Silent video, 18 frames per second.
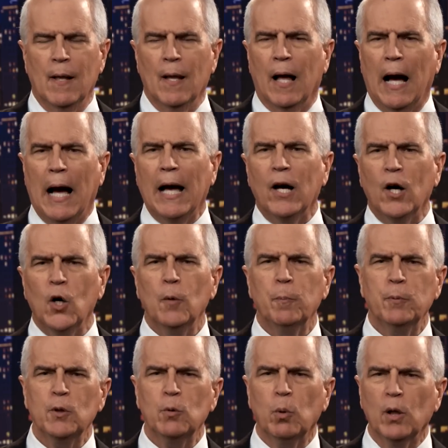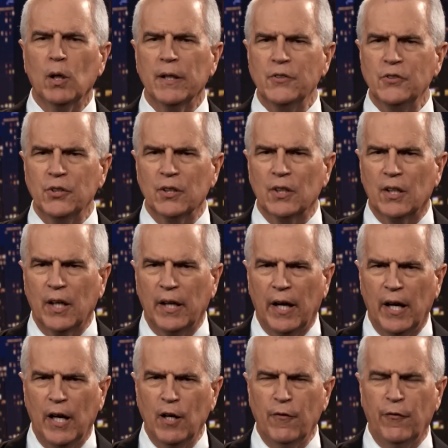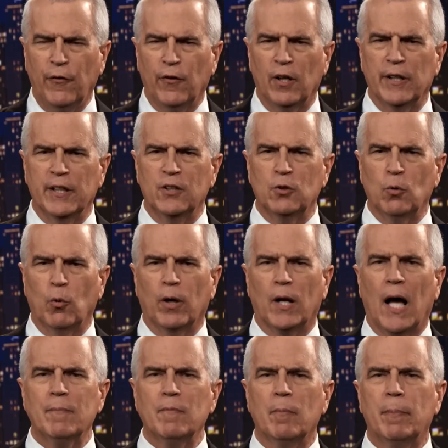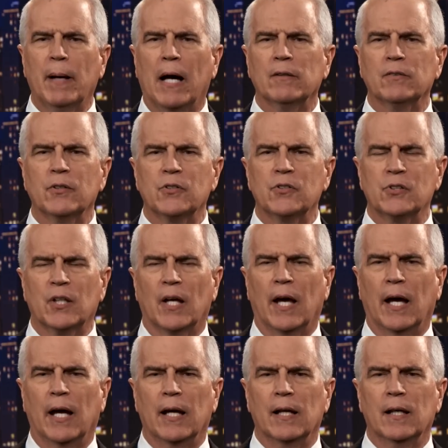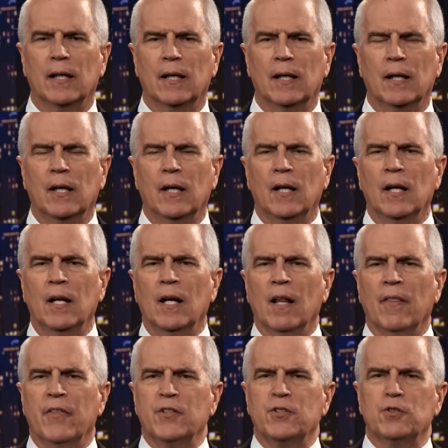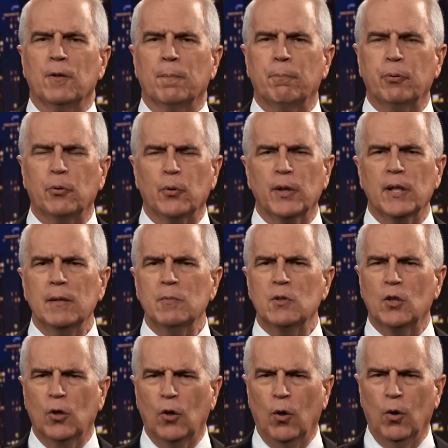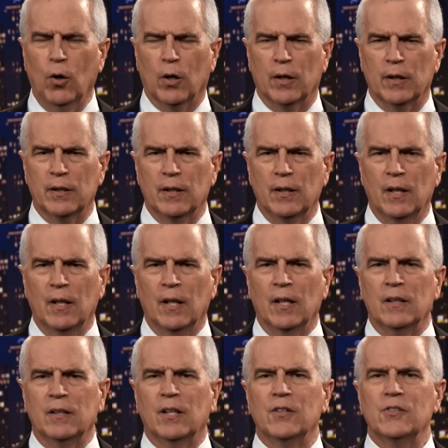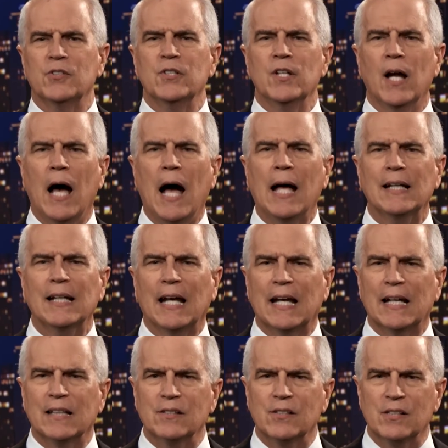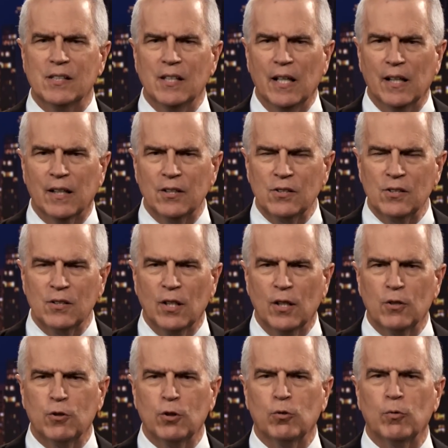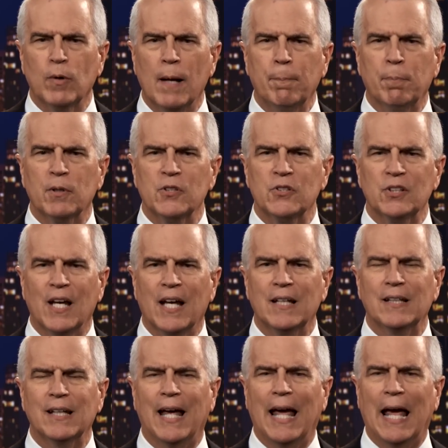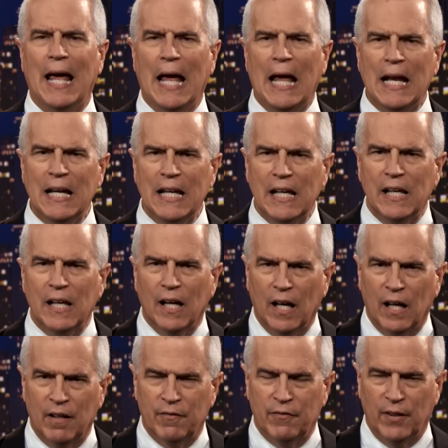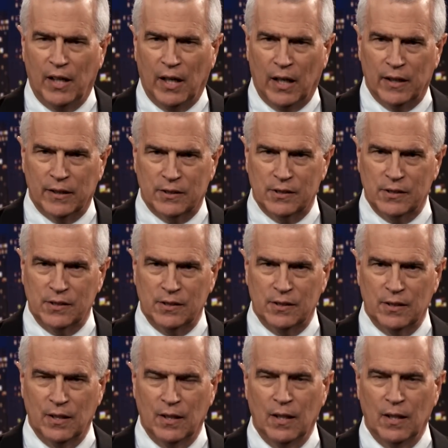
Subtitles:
I hope you will listen carefully to what I'm about to say. The Supreme Court does not exist to represent any of us.